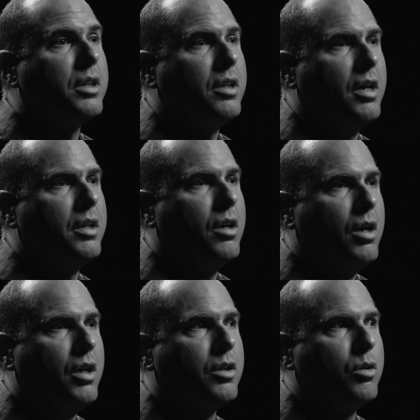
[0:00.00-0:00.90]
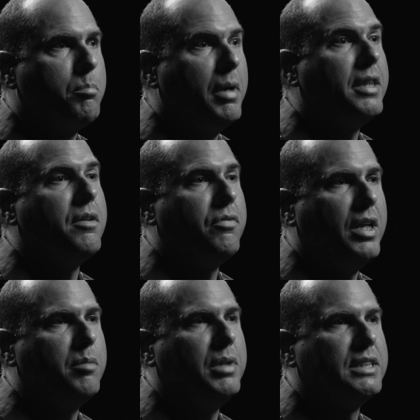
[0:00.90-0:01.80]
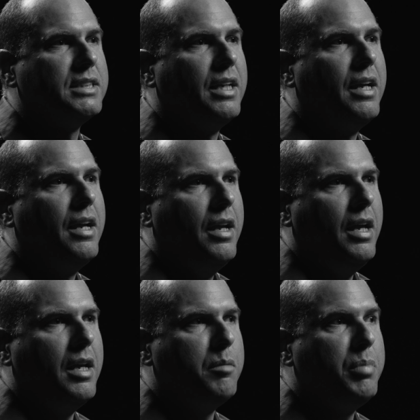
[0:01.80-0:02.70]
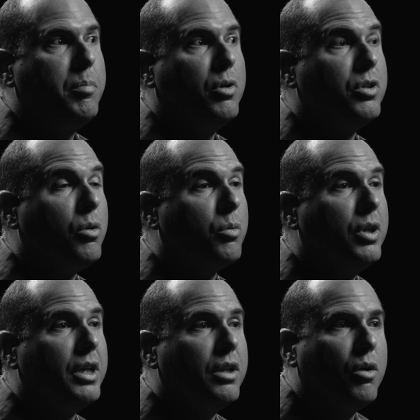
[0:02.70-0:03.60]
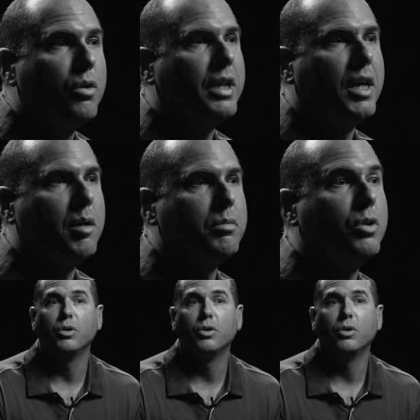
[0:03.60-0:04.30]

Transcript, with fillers: hooked on, on methamphetamine and people don't really know that I'm